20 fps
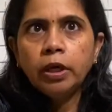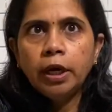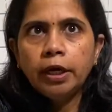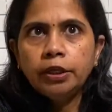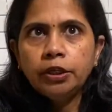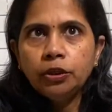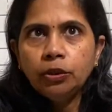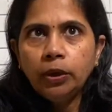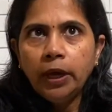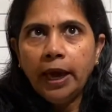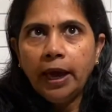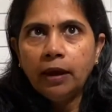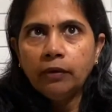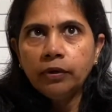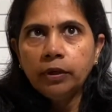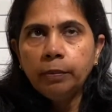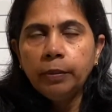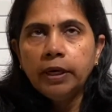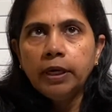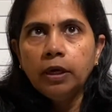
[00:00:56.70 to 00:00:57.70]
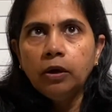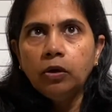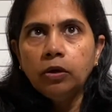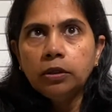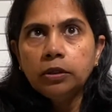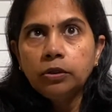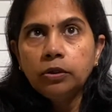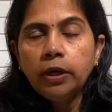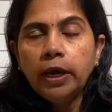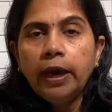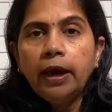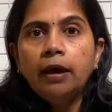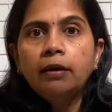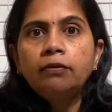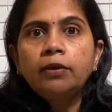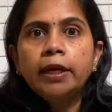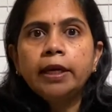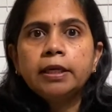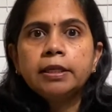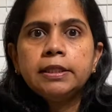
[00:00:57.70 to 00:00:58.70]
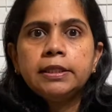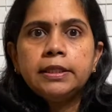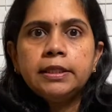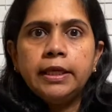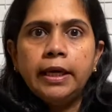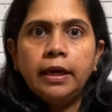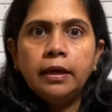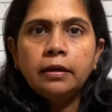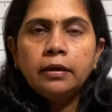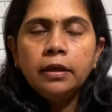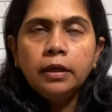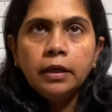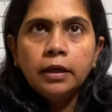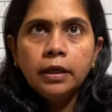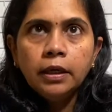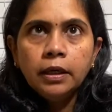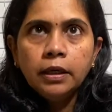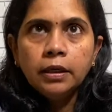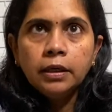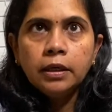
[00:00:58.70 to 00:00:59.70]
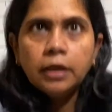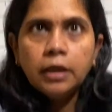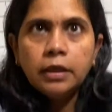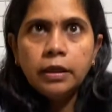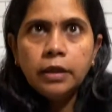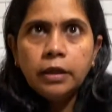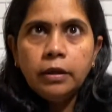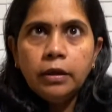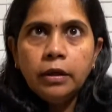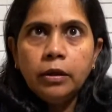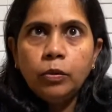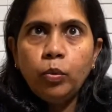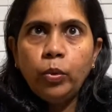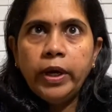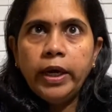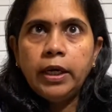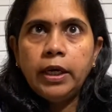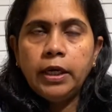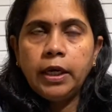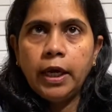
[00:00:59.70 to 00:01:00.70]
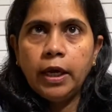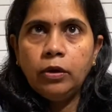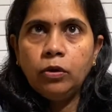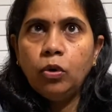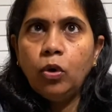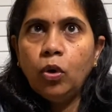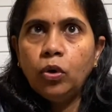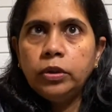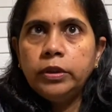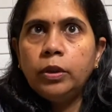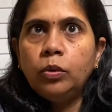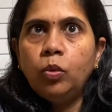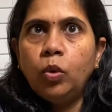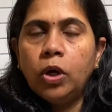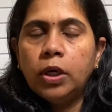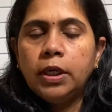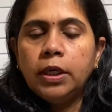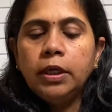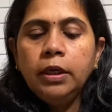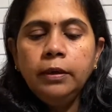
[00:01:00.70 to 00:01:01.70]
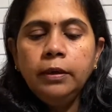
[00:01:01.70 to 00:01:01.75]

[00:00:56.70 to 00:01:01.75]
I do have it, but I also have like a stand under where it can hold the water.